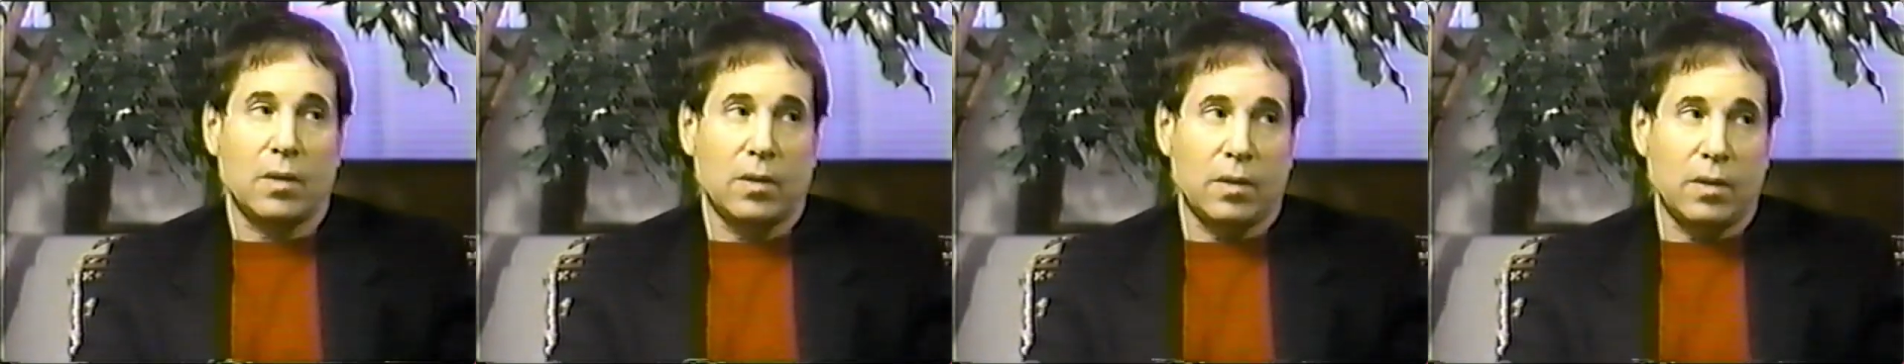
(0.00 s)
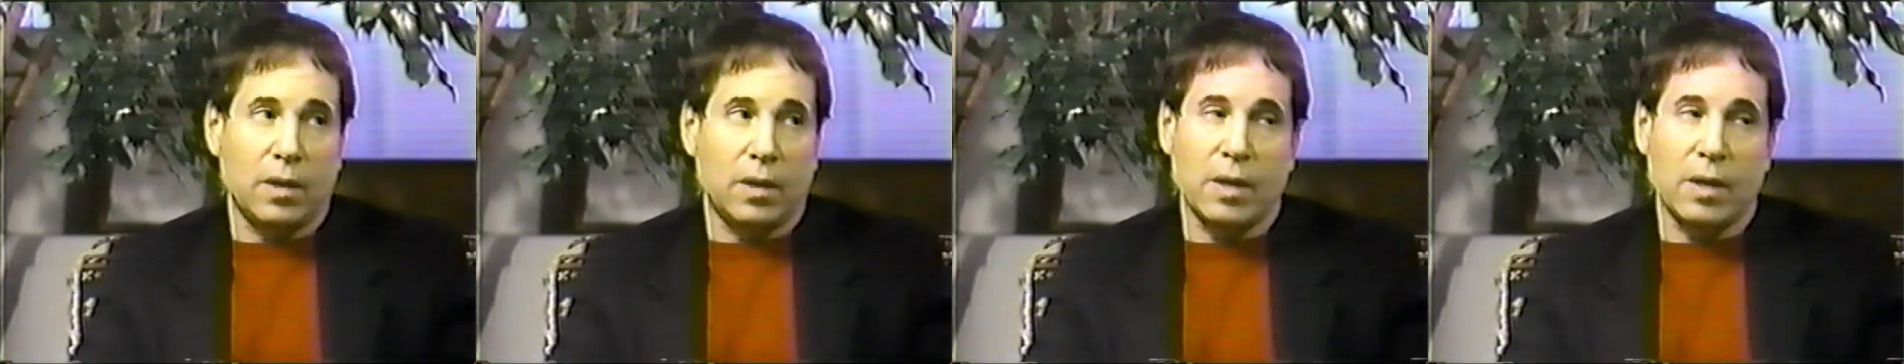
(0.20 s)

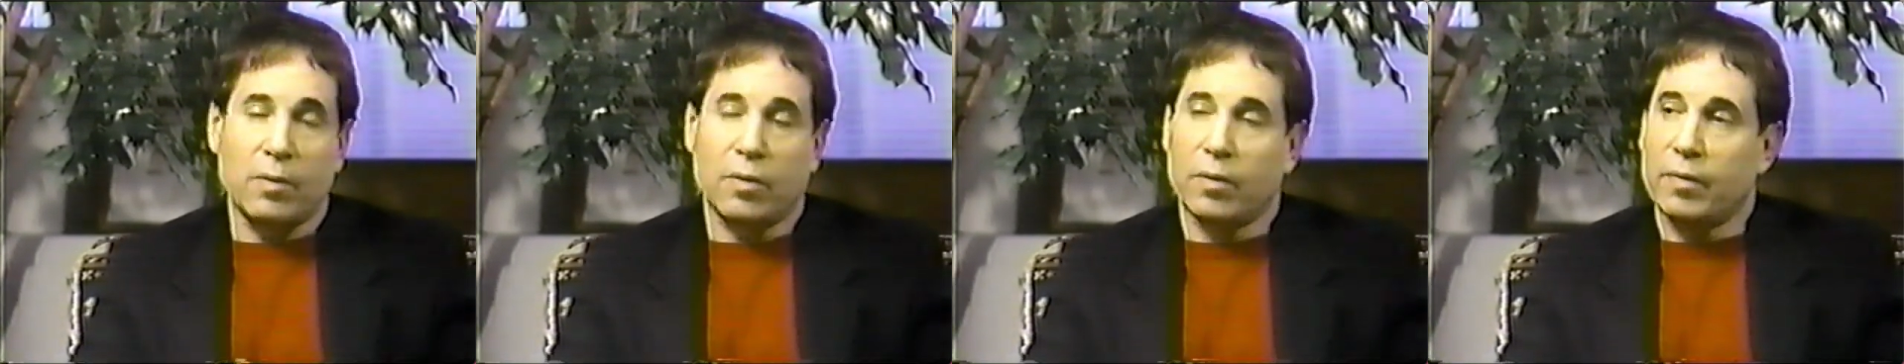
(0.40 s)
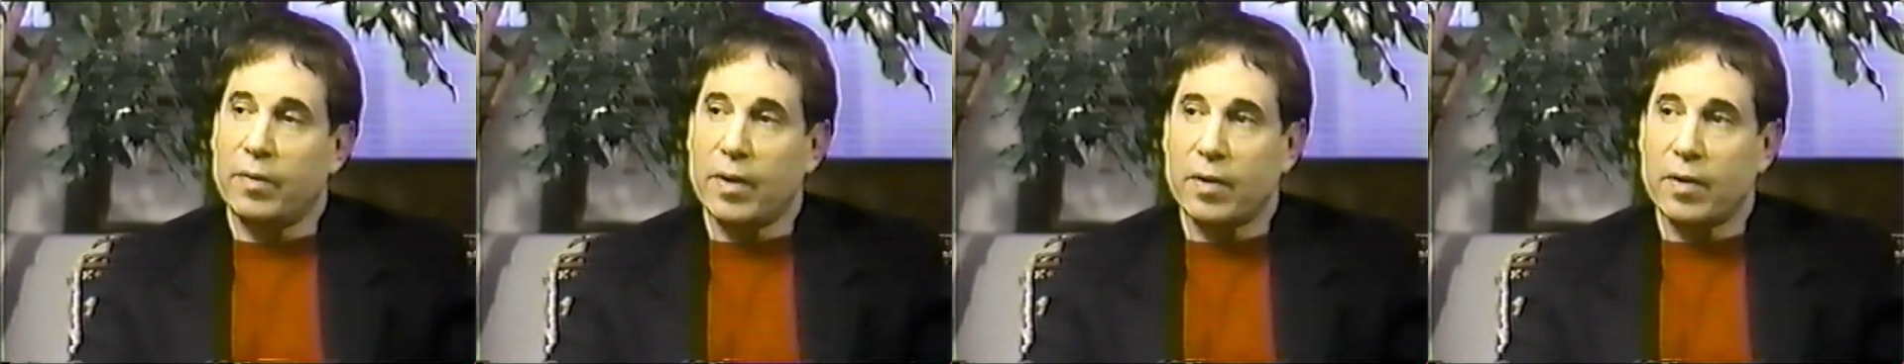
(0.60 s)
they
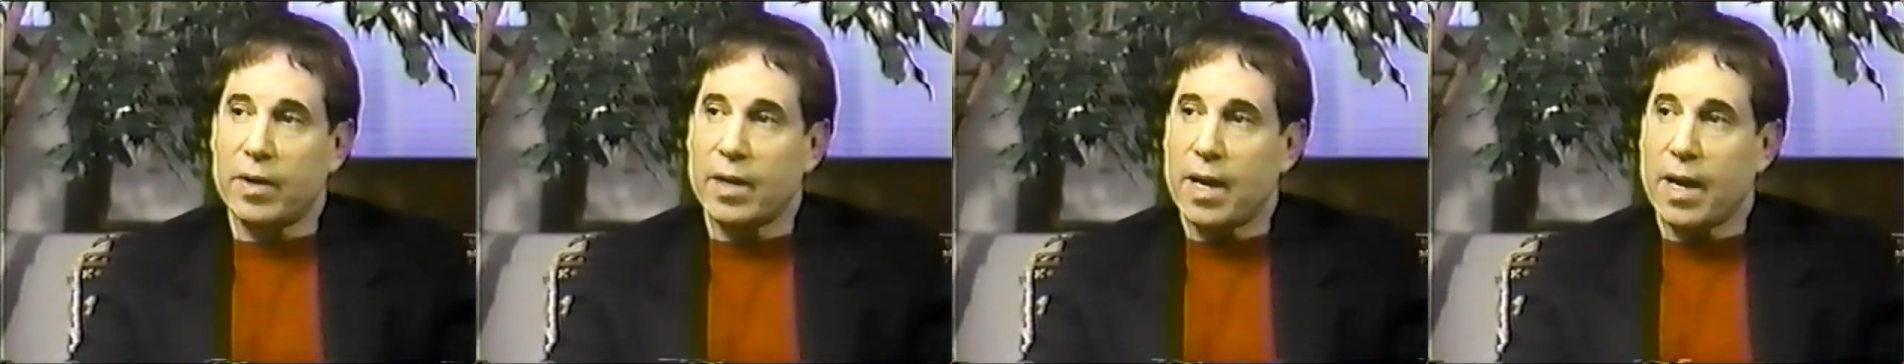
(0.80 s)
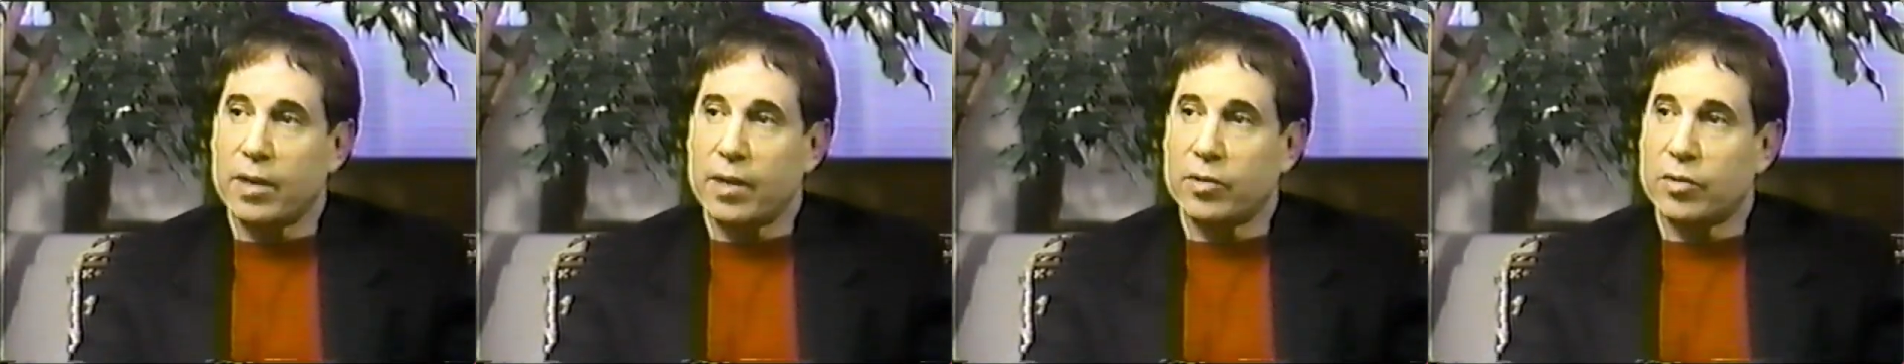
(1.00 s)
were very
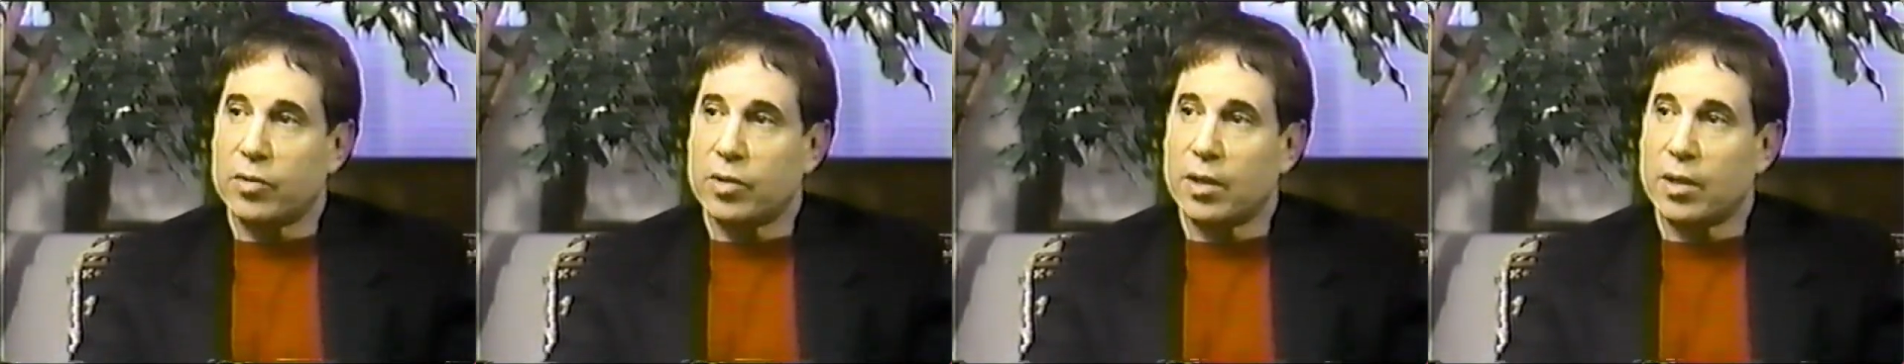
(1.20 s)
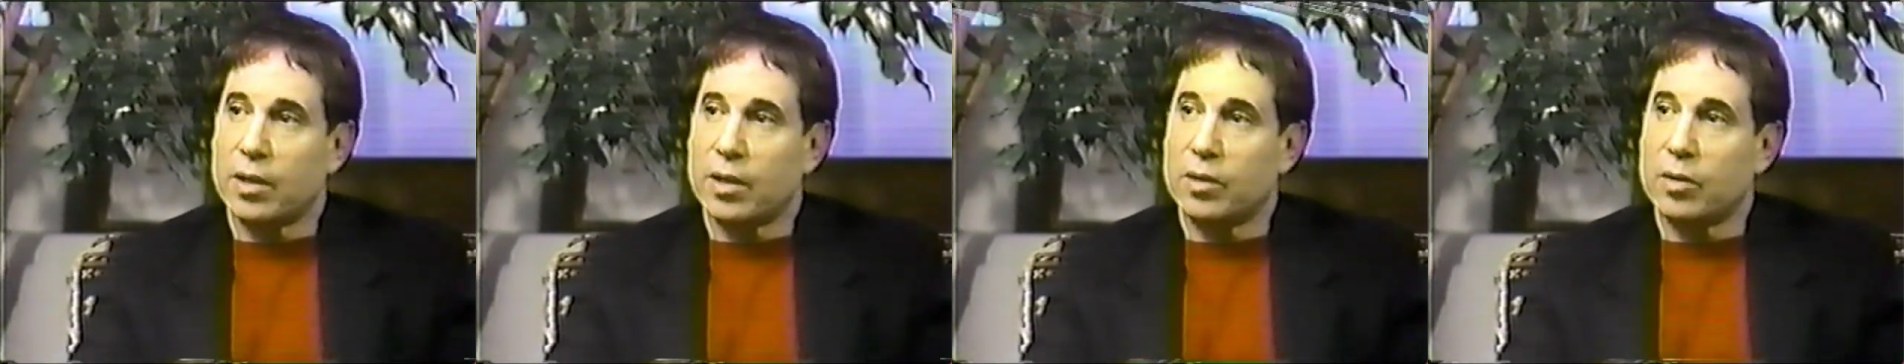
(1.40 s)
anxious
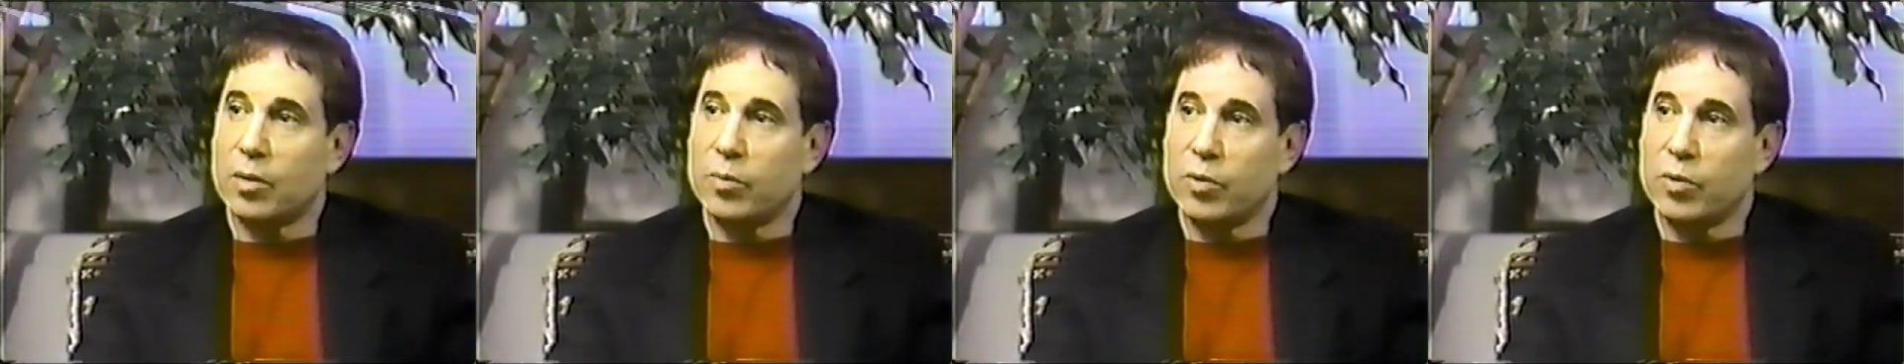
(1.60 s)
to get their